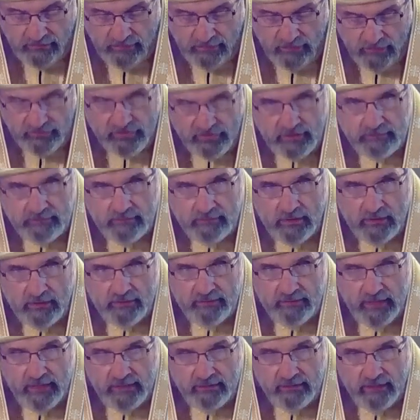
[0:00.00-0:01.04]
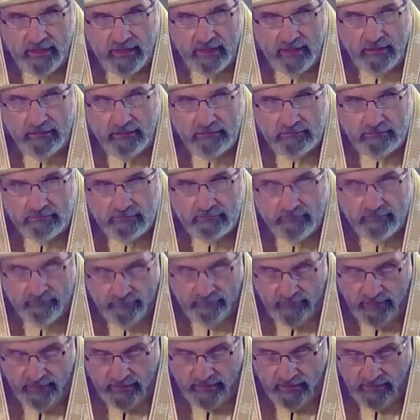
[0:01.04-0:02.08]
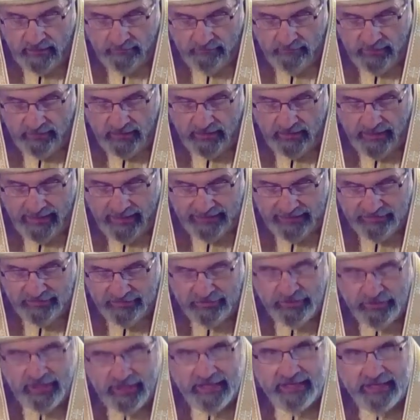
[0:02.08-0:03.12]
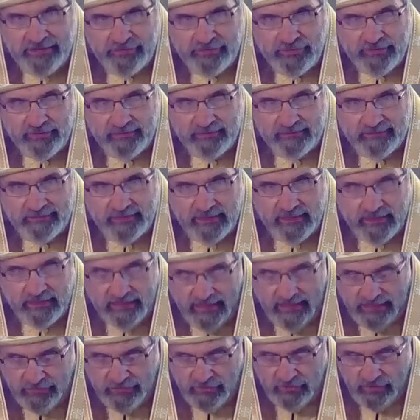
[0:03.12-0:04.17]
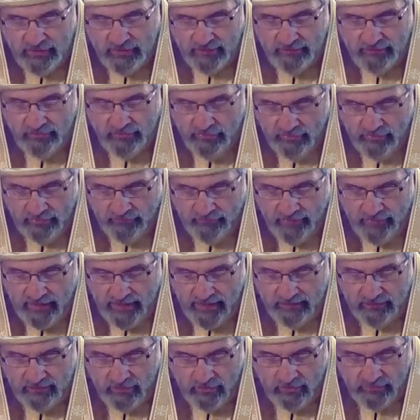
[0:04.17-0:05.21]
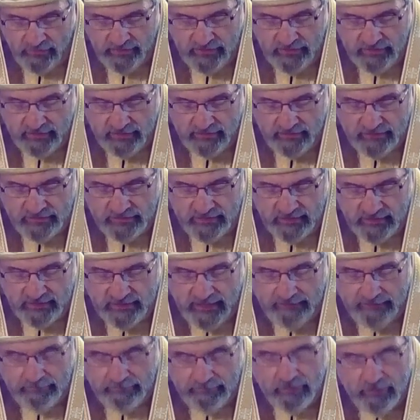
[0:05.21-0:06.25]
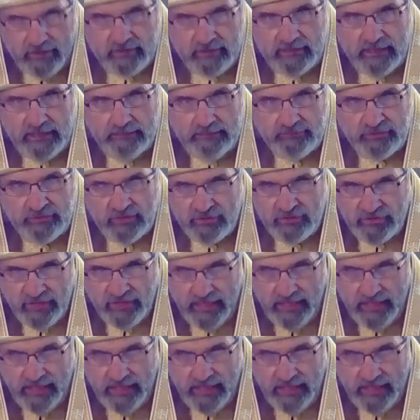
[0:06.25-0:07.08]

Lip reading: in Jerusalem on that day, but it hasn't changed. It's unified. The Holy Church today proclaims the